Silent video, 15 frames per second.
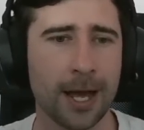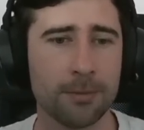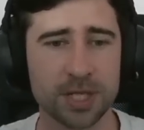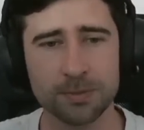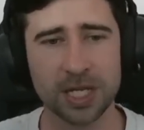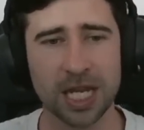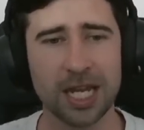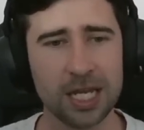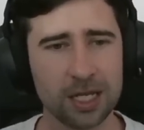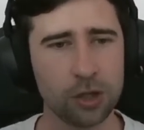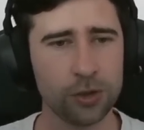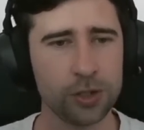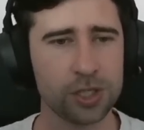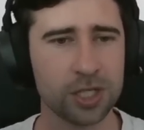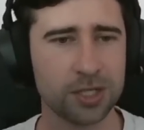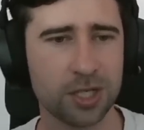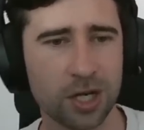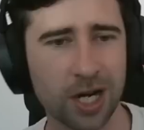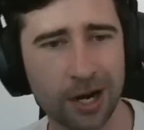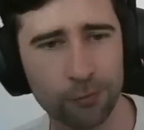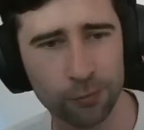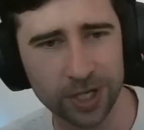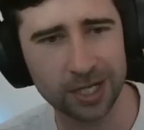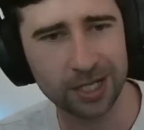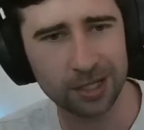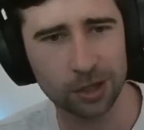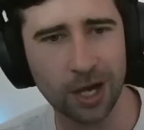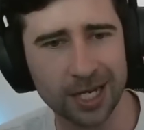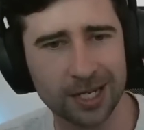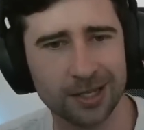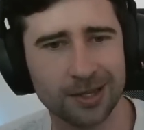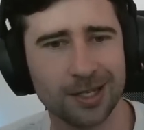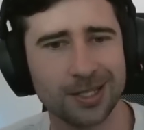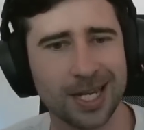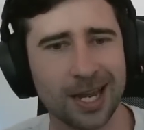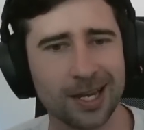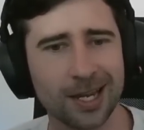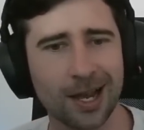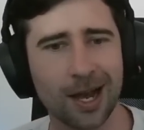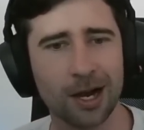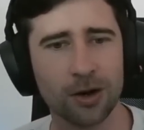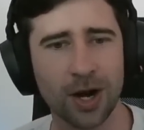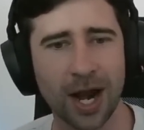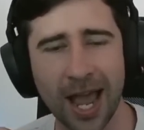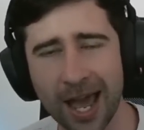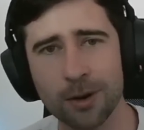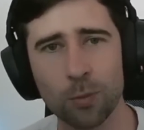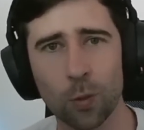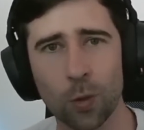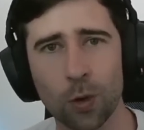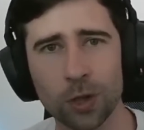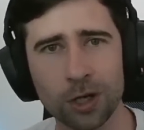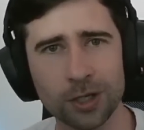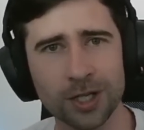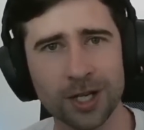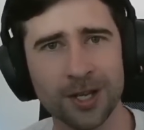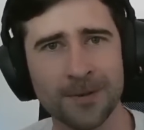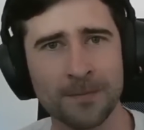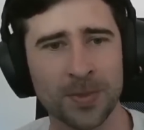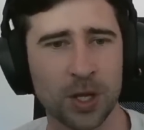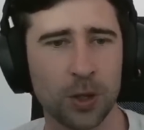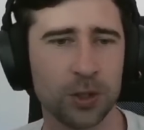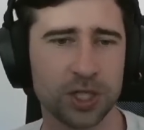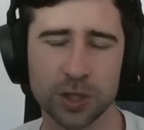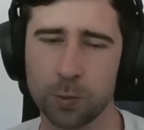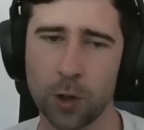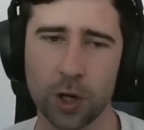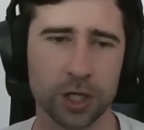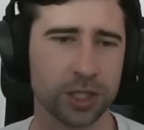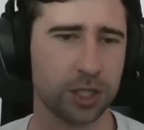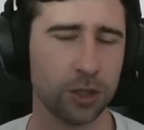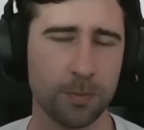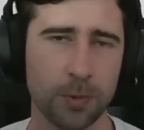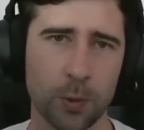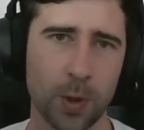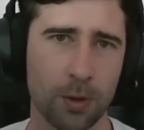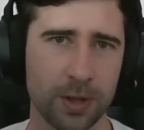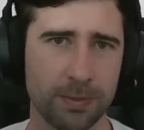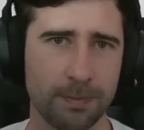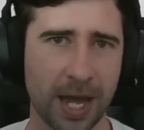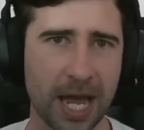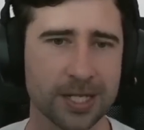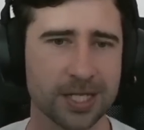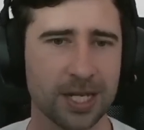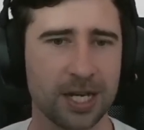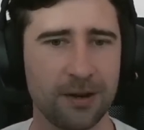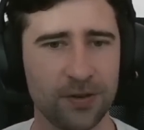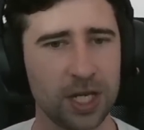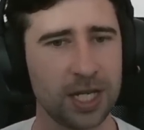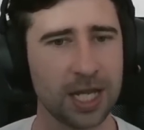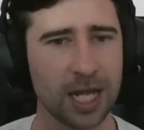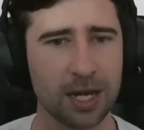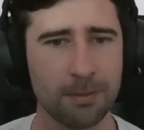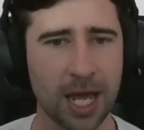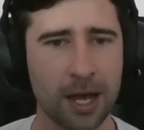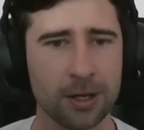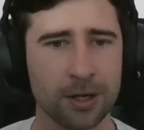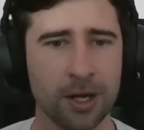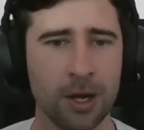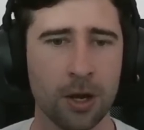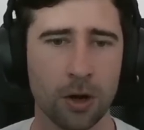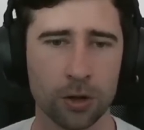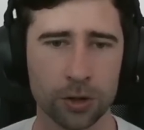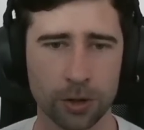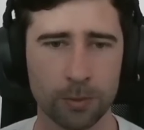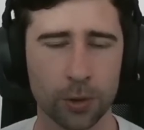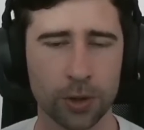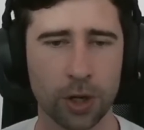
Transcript: Some key inclusions that I really like in the deck are Adam Warlock, who just works super well with Bast, and if you can get him out on the board